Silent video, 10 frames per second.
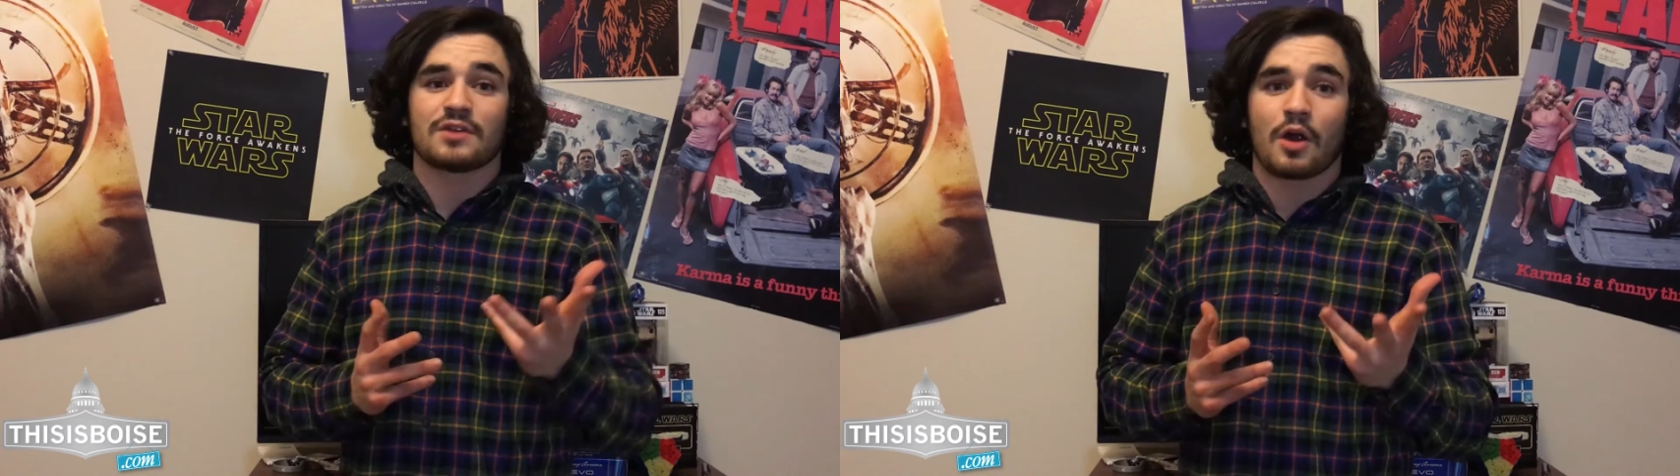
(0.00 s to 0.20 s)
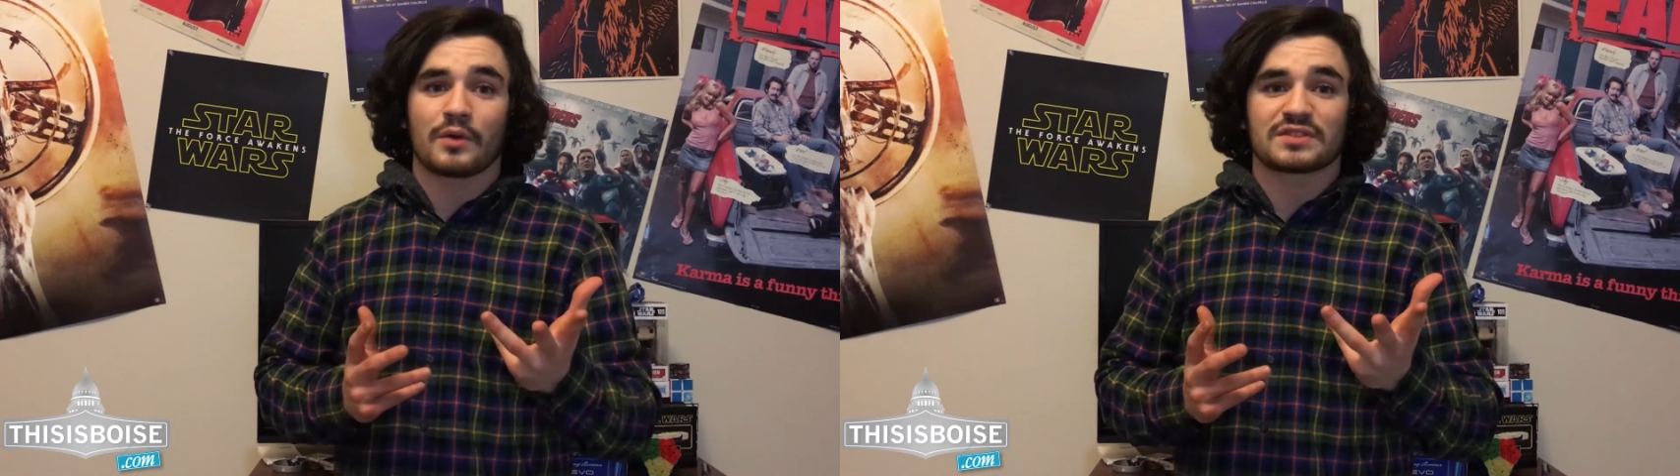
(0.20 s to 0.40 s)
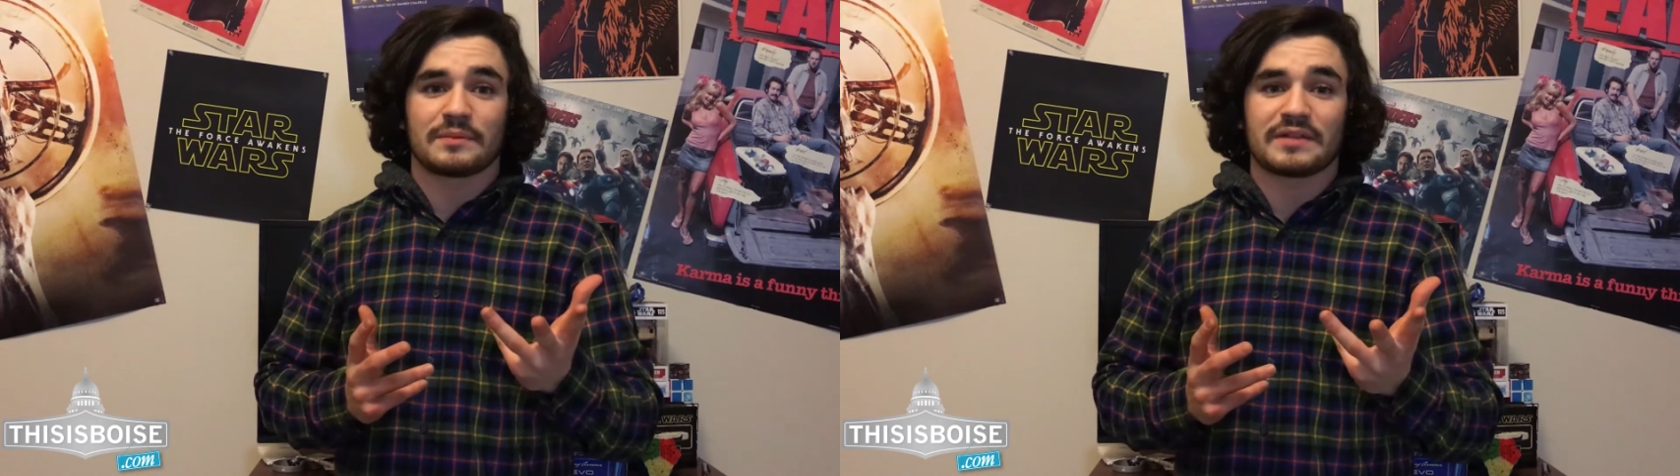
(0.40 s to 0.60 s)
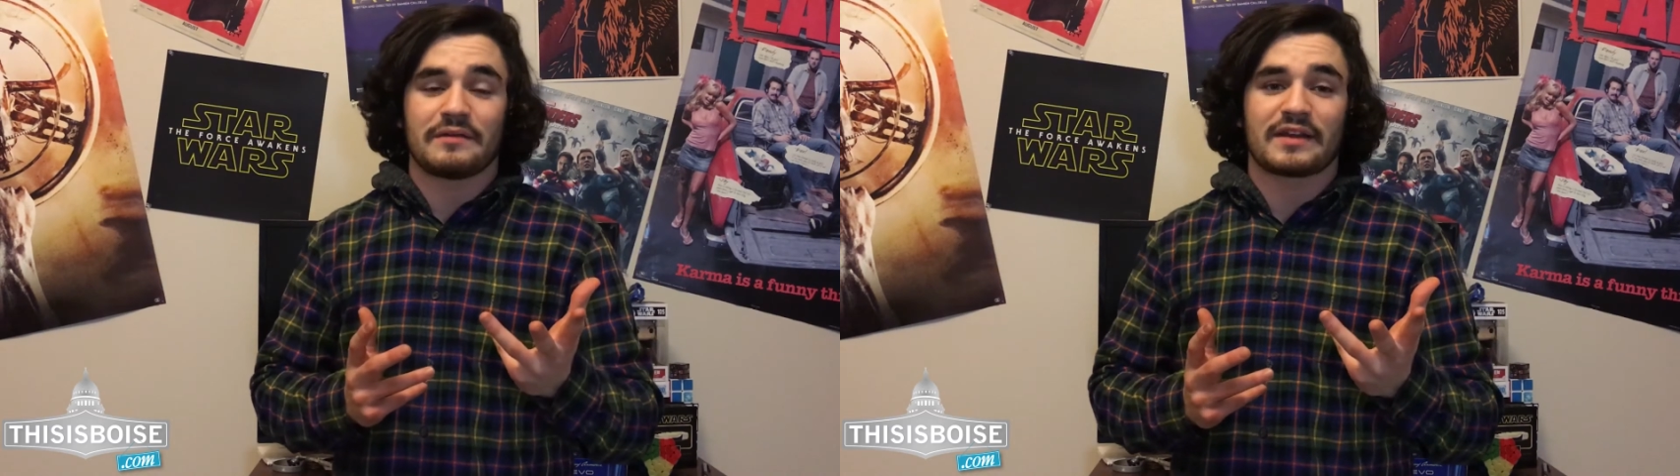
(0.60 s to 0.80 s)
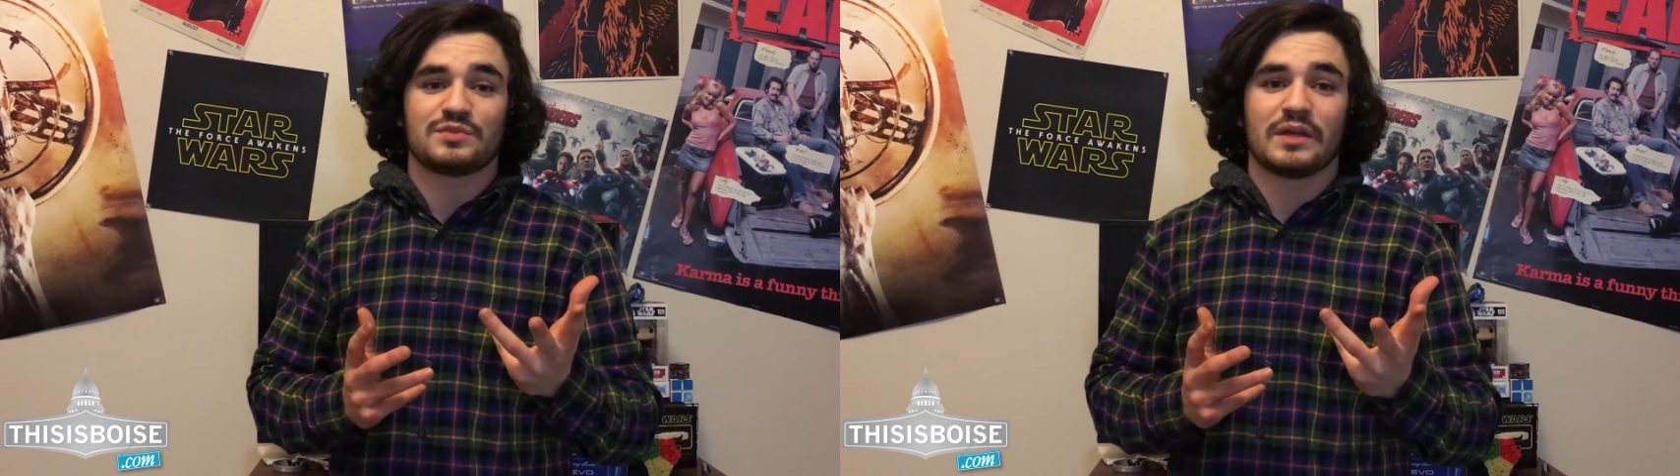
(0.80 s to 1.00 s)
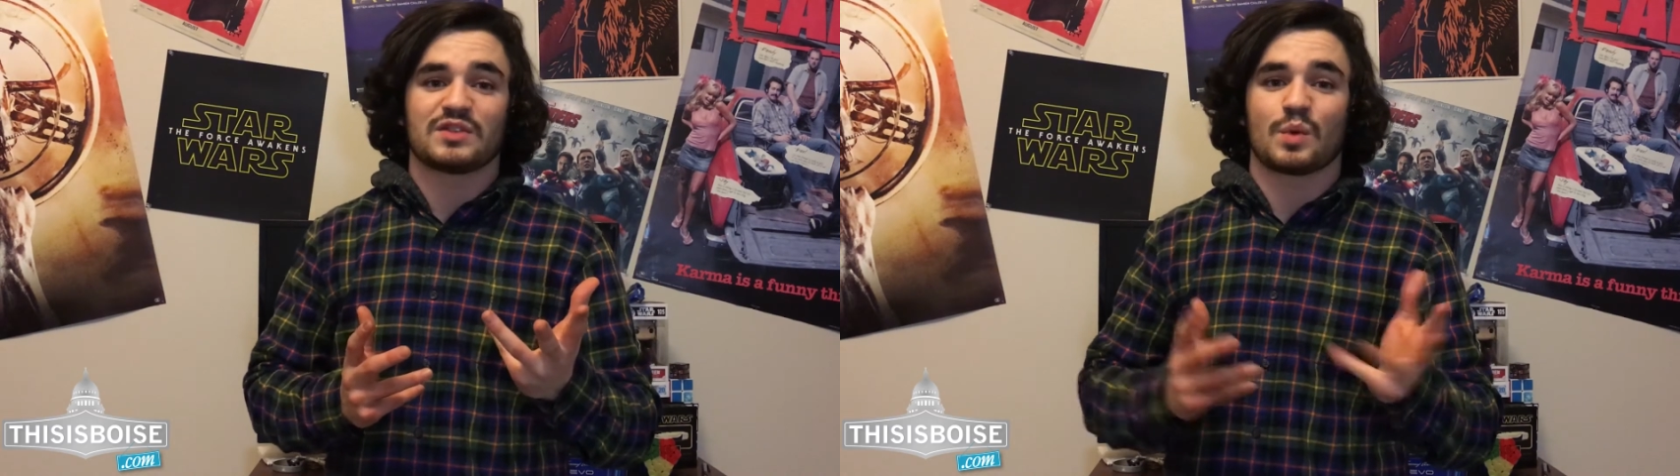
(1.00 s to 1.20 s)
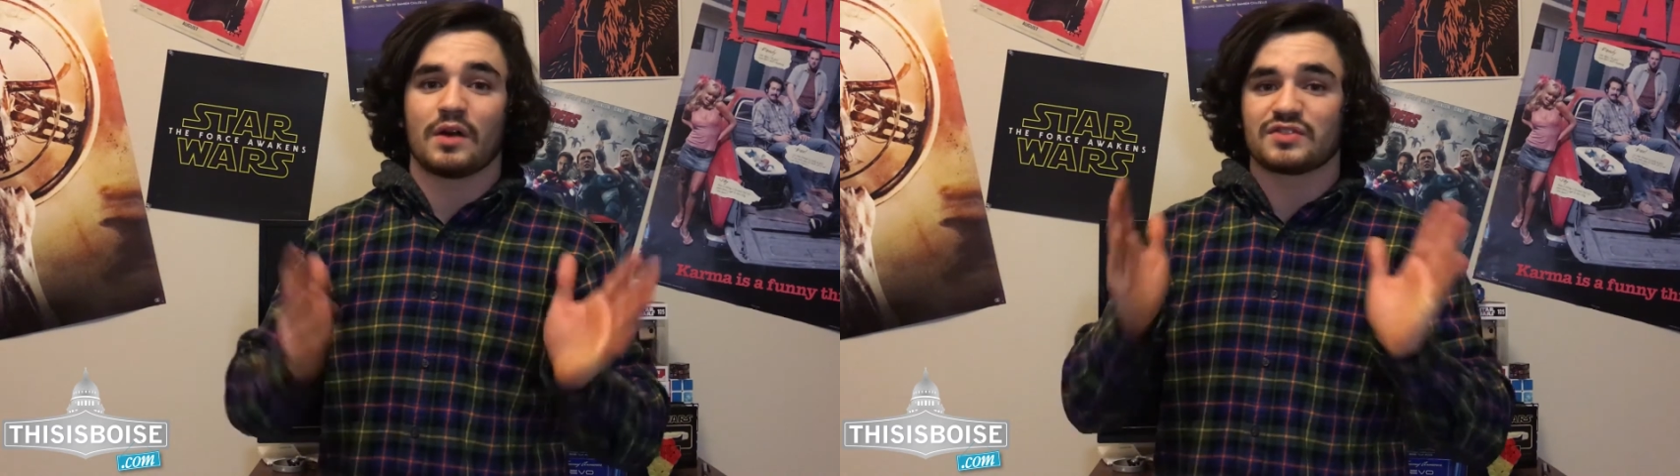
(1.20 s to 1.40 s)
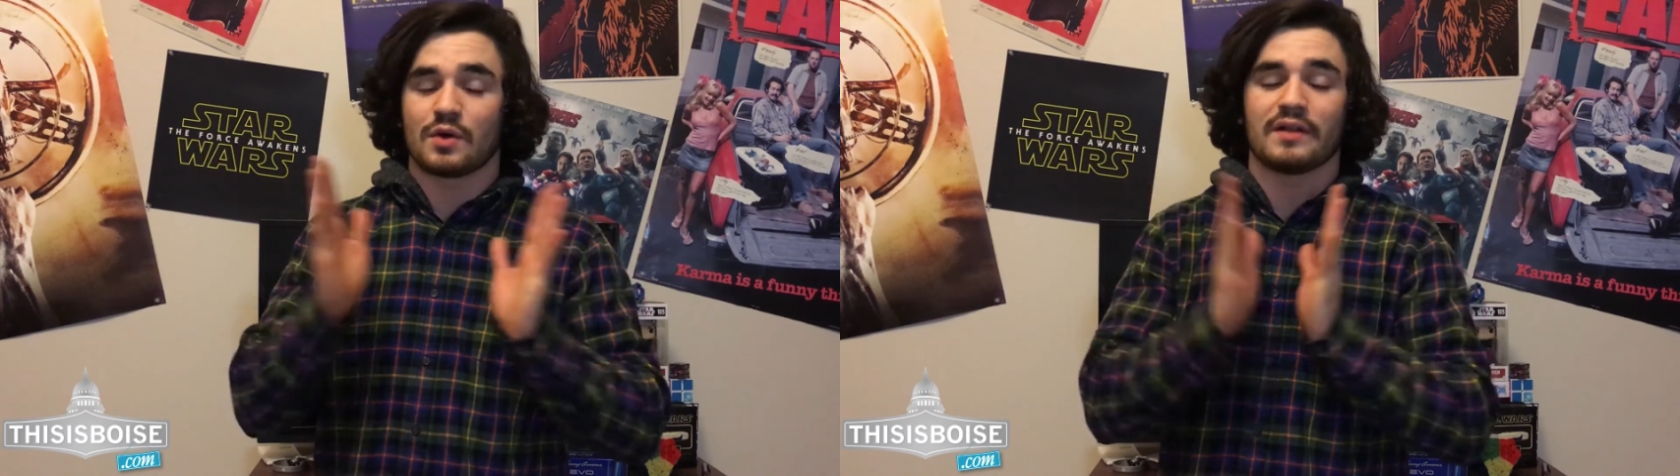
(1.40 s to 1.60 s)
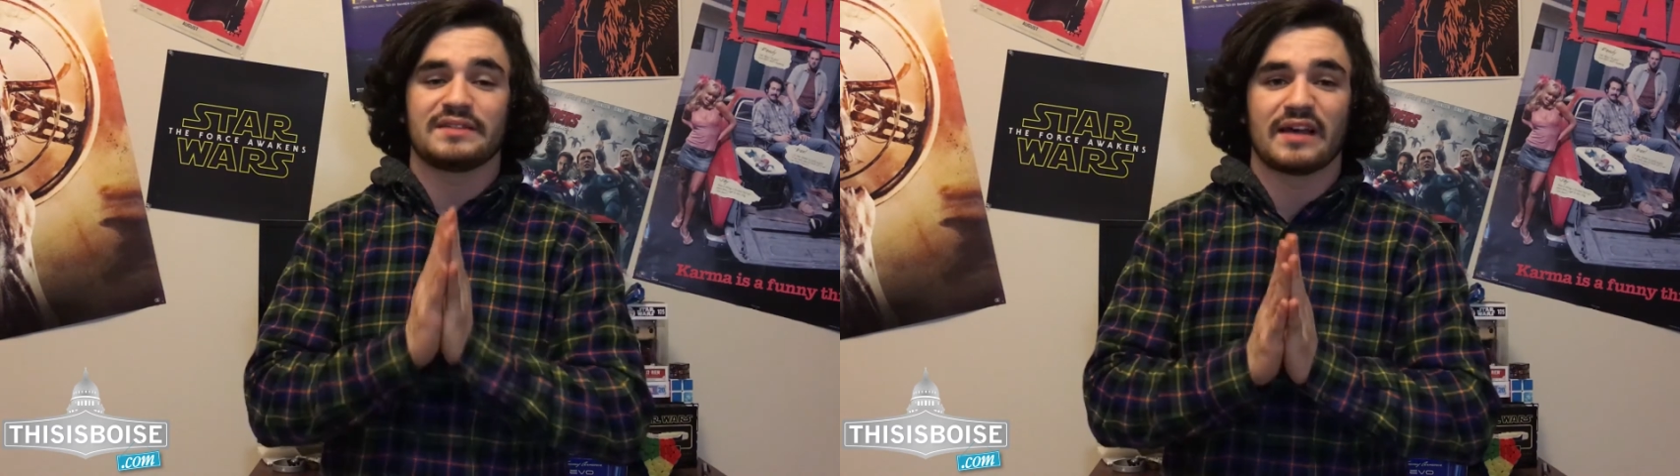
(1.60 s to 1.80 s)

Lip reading: And then Star Wars comes out next week as well,